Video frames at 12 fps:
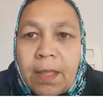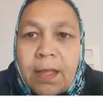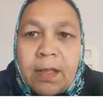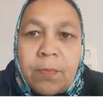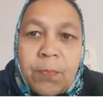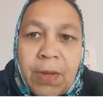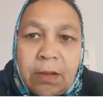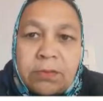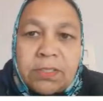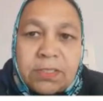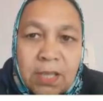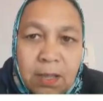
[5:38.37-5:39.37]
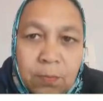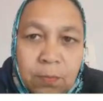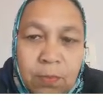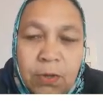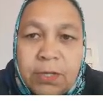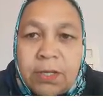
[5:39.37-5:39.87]
about
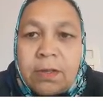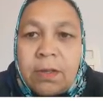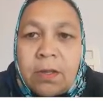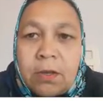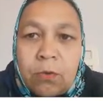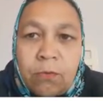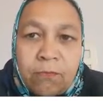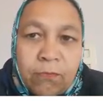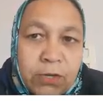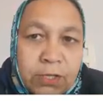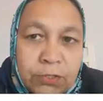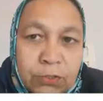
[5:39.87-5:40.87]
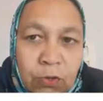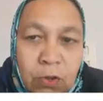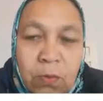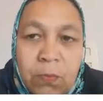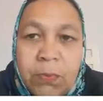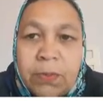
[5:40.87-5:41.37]
somebody who, for
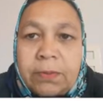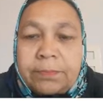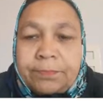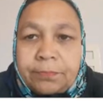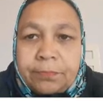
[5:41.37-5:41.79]
example,